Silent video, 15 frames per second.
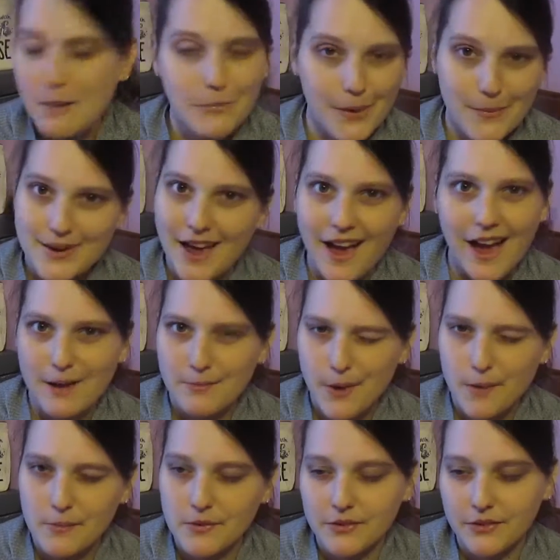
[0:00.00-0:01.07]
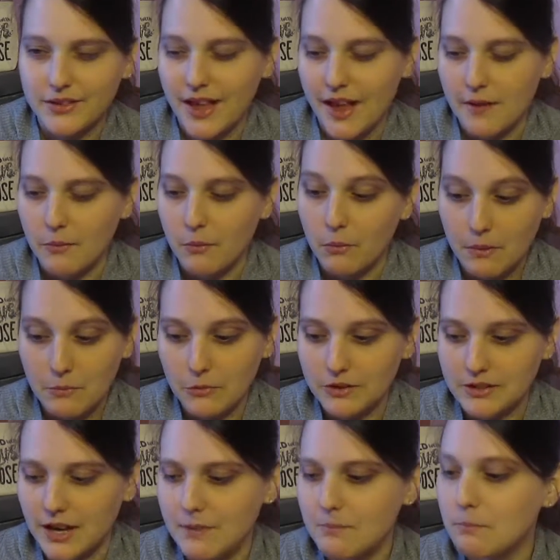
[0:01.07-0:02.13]
Probably not. I'll probably say it one more
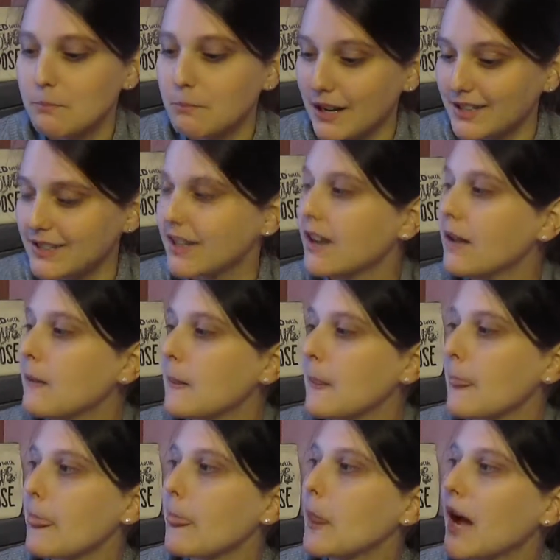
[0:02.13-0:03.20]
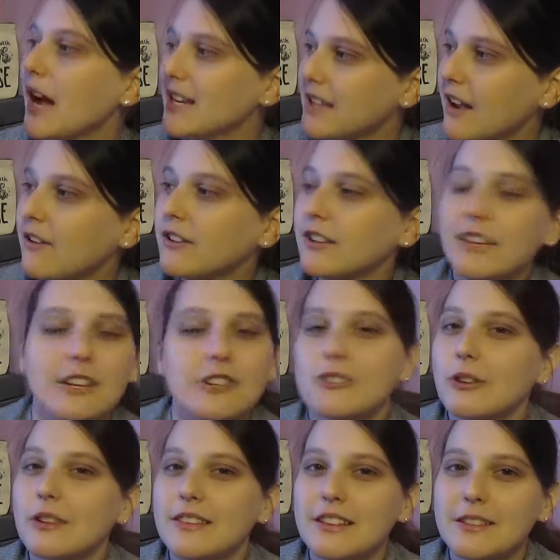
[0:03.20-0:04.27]
time. But I definitely
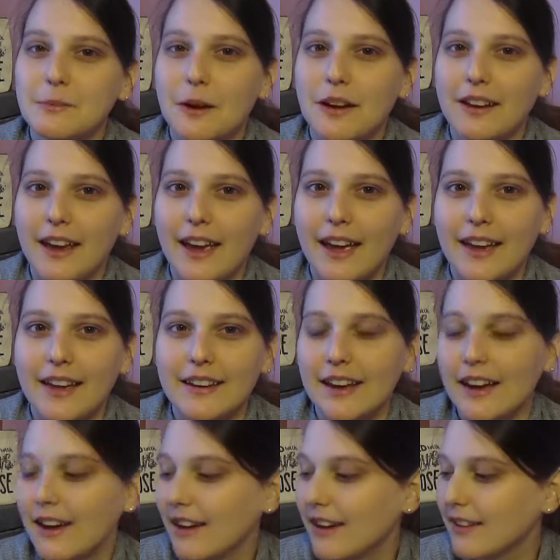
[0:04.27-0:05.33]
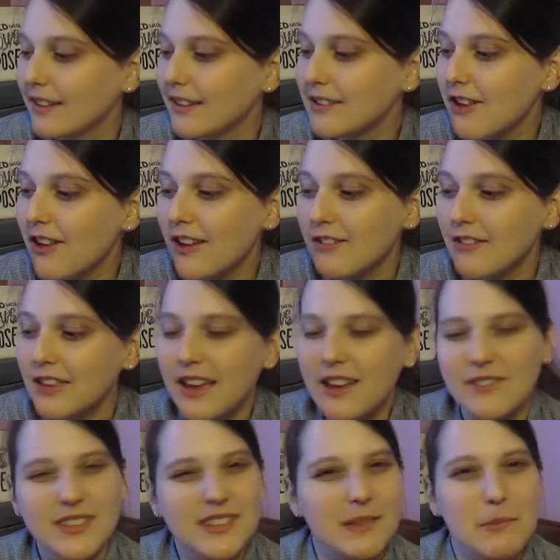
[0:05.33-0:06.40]
enjoyed this one and uh, that's all I really
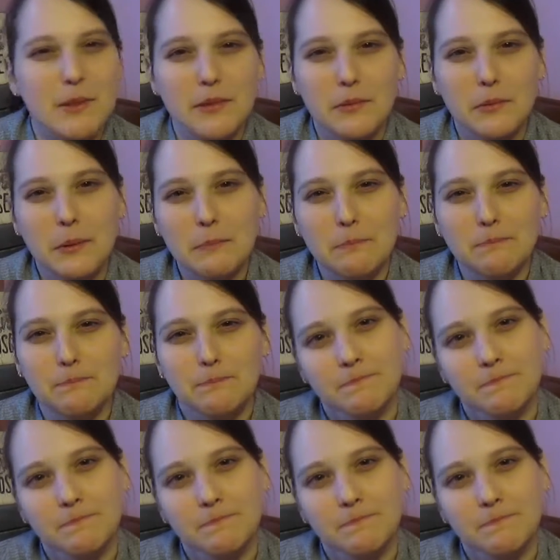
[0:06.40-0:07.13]
have to say about this one.